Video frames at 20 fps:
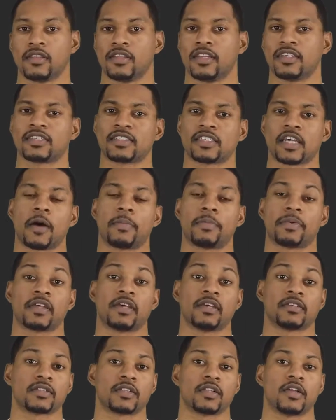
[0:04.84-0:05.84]
This topic
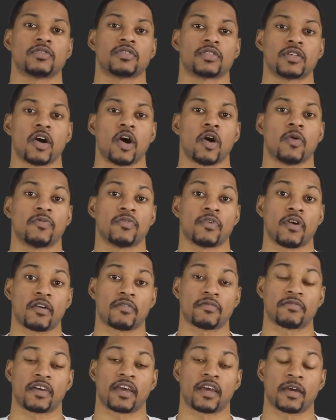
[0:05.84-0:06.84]
hits close to home for
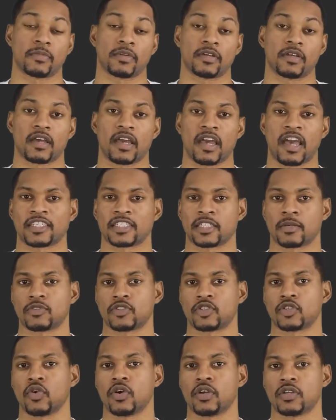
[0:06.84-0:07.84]
our family, as I'm
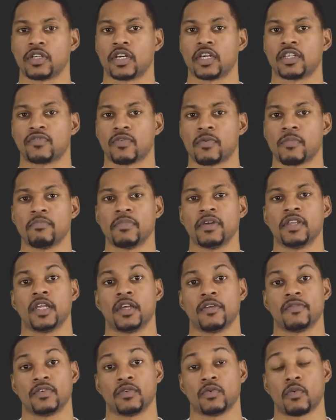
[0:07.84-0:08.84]
sure it does for
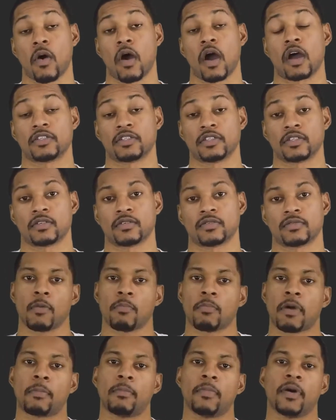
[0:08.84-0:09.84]
many of you watching.
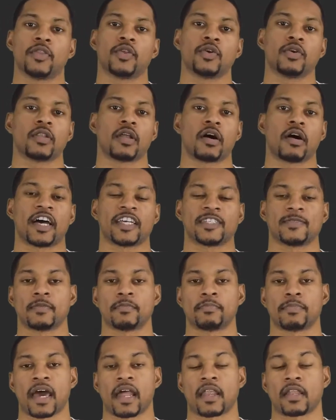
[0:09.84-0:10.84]
My mother-in-law has
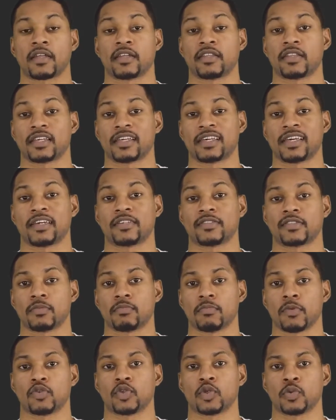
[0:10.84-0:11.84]
been battling the cancer
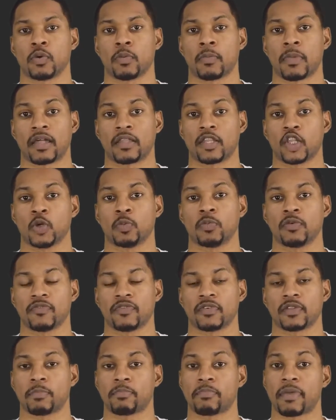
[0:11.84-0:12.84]
multiple myeloma
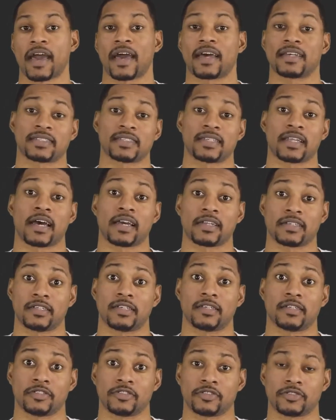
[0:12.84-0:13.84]
for the past 9
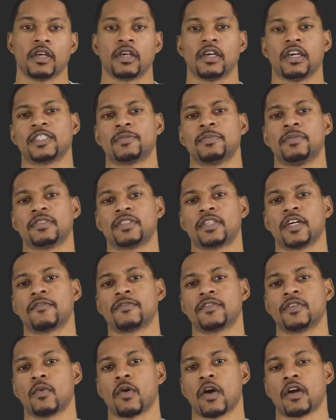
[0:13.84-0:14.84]
years. It's been
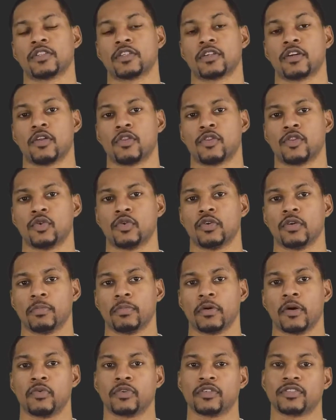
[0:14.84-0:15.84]
tough to watch her go through it,
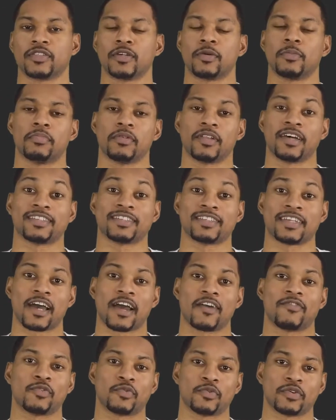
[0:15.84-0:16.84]
but we're still blessed to
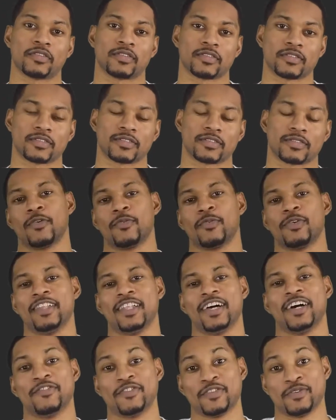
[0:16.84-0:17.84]
have her with us. We
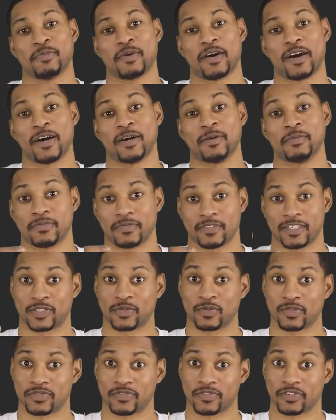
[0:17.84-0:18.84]
love you, Mom. This
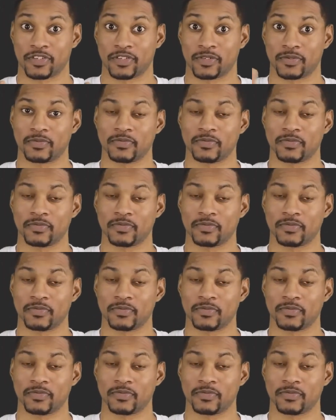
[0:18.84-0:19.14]
one's for you.